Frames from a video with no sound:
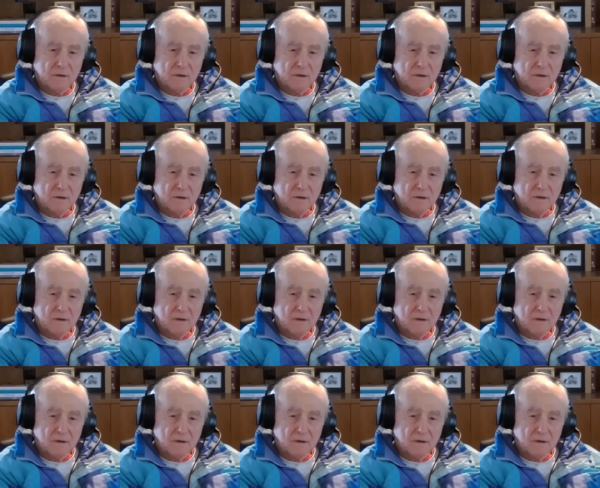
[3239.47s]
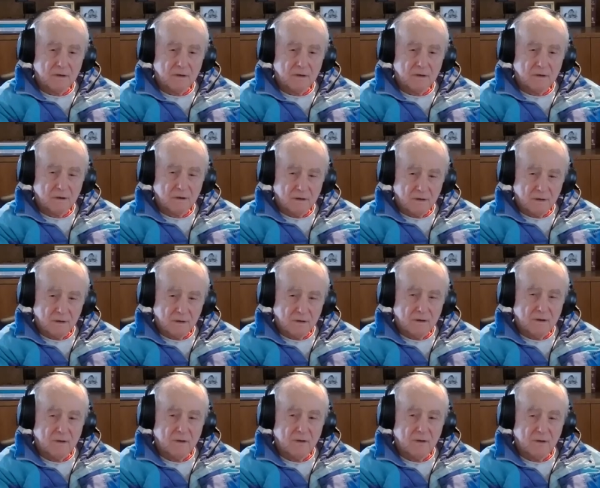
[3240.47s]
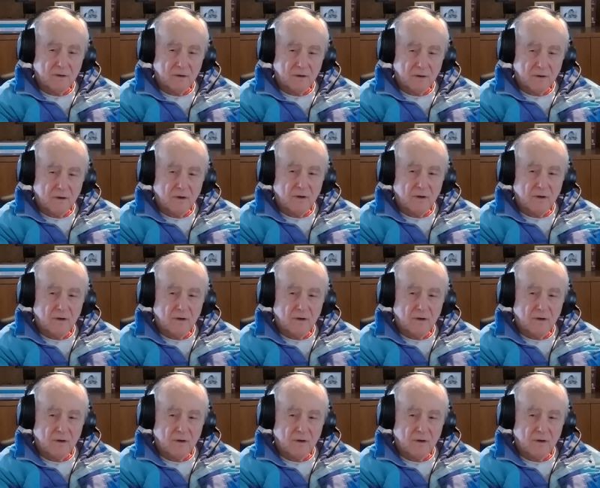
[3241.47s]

(silence)